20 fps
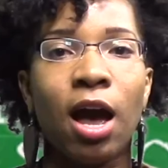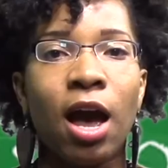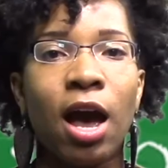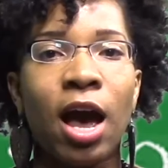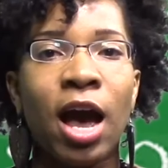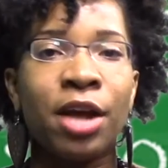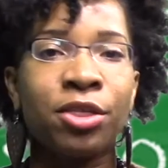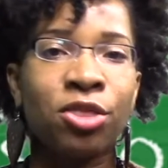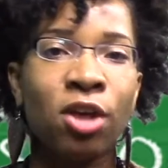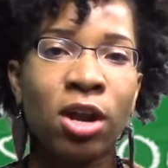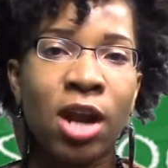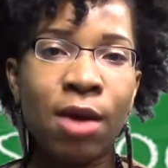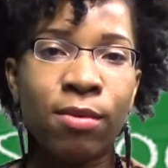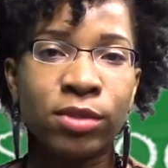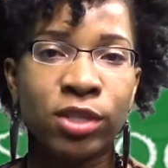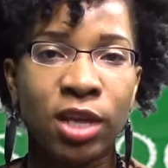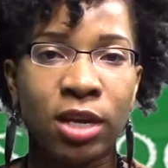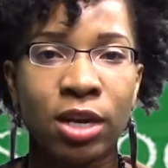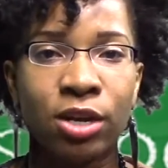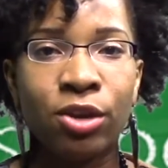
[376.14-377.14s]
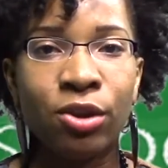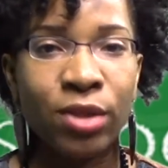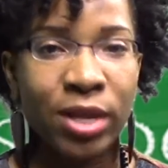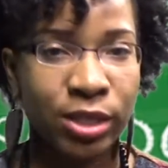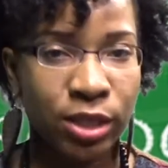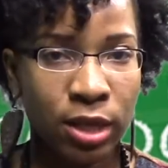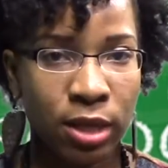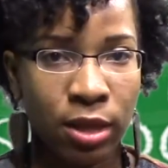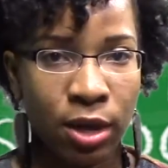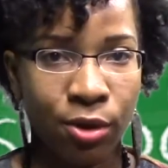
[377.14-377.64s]
I thought I was going to do
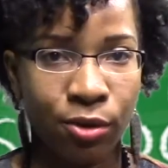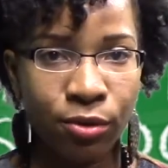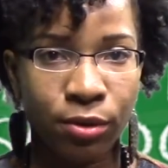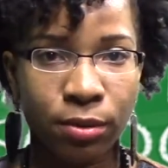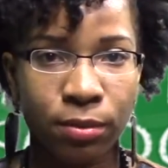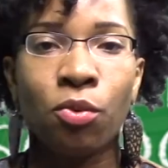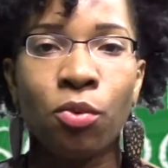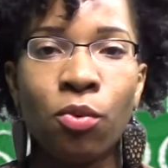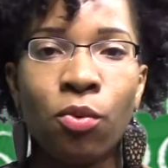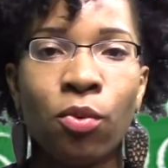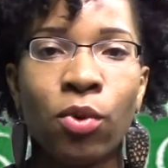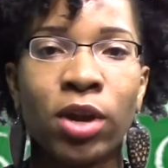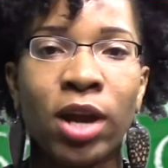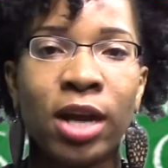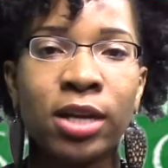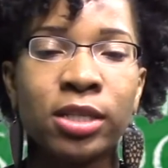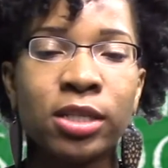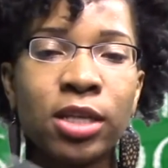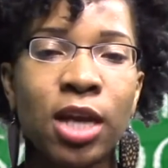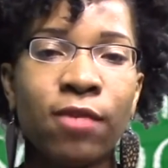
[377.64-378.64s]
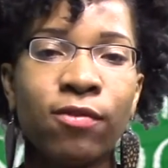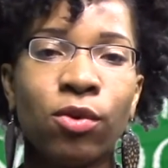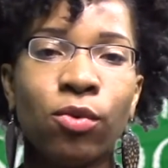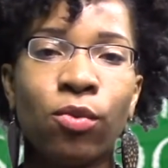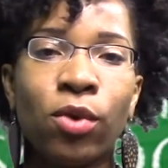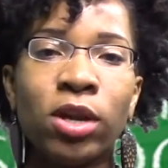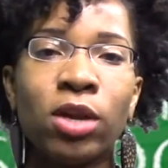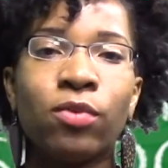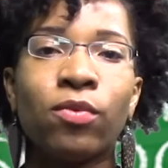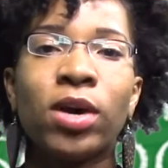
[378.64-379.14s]
this alone. When I discovered
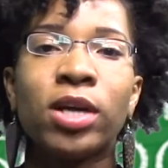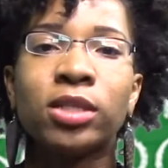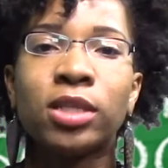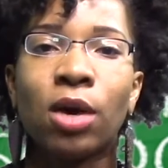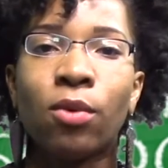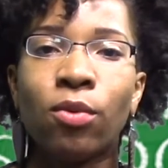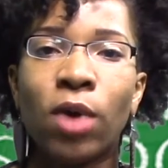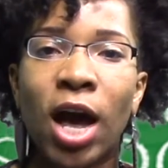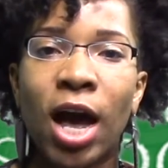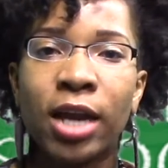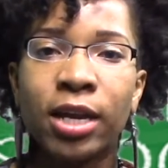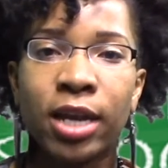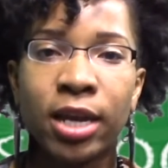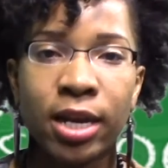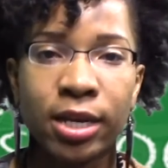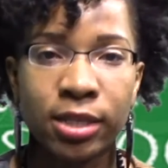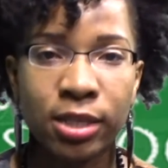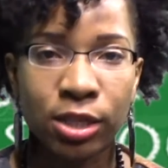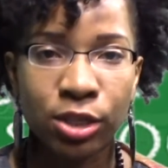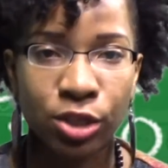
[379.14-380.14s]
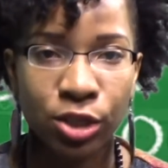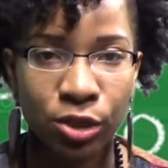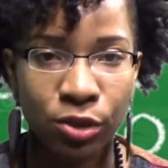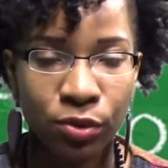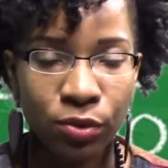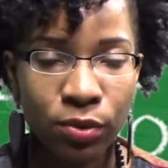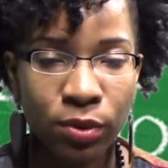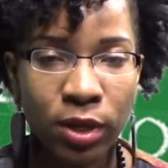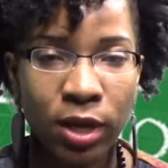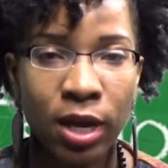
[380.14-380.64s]
what it was I needed to
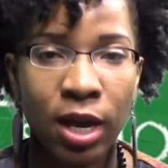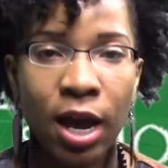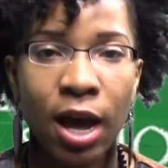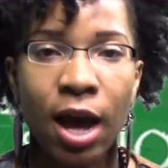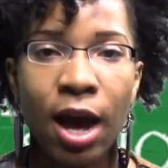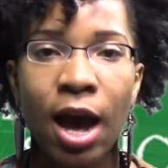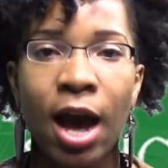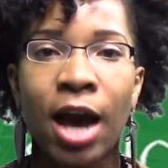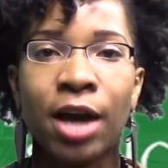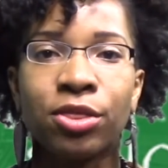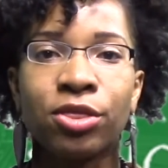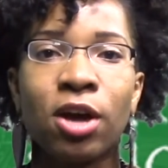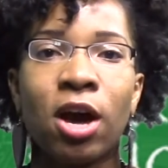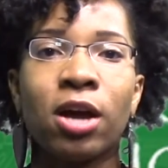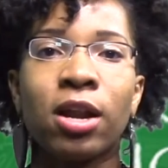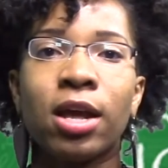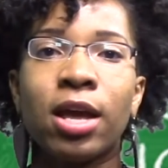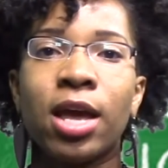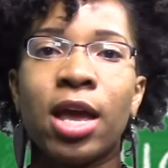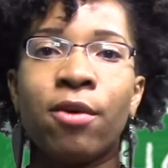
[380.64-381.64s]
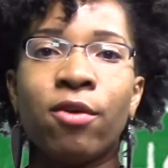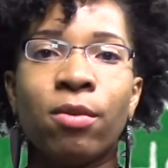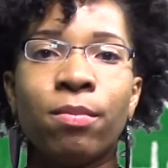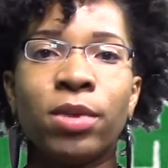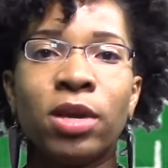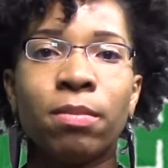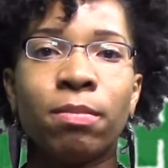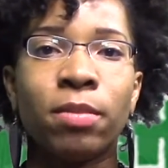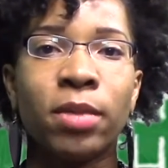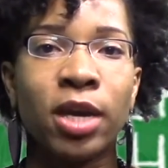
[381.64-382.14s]
do, I thought it would
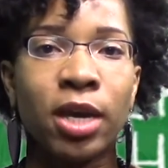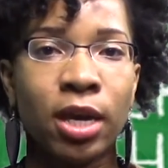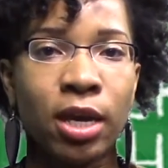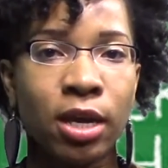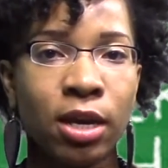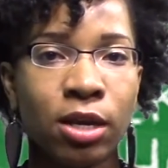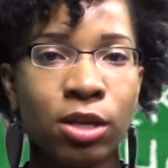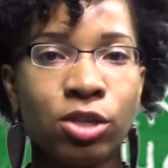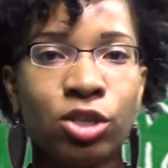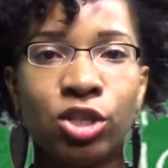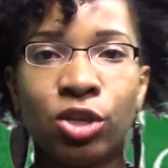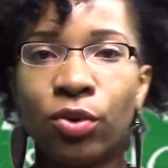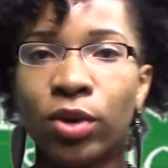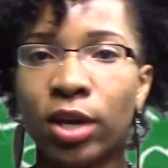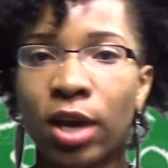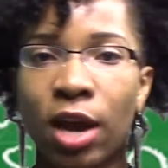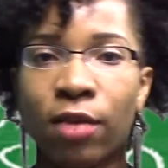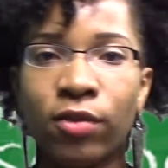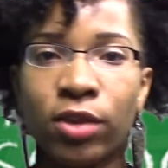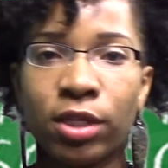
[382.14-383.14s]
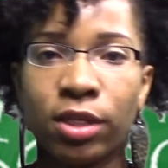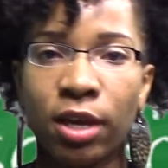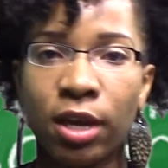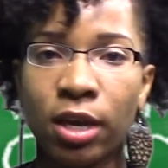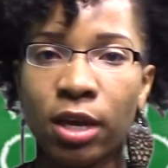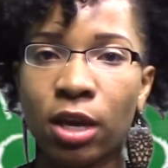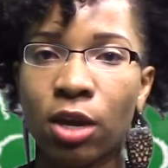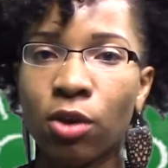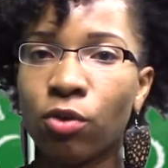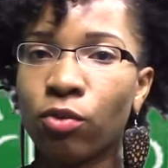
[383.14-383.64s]
be me doing
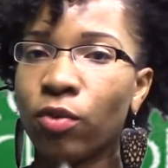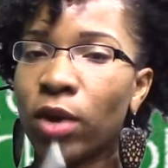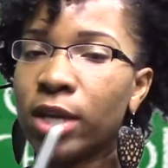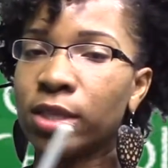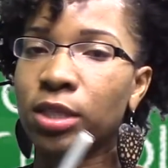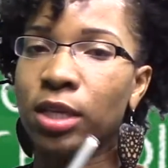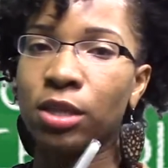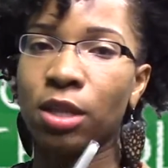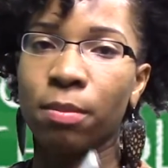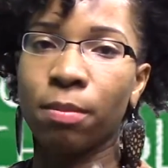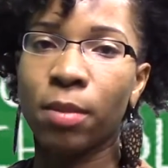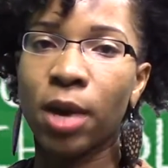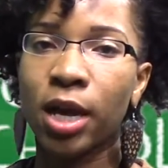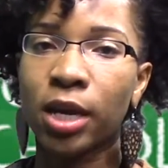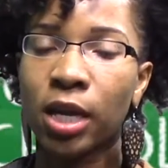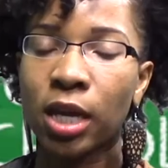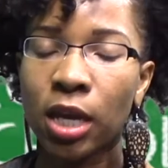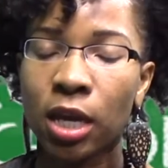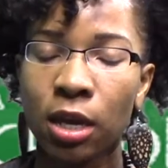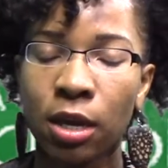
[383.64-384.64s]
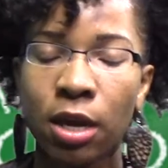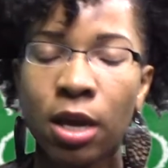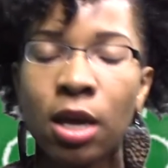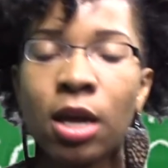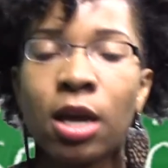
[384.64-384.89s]
everything, raising the money.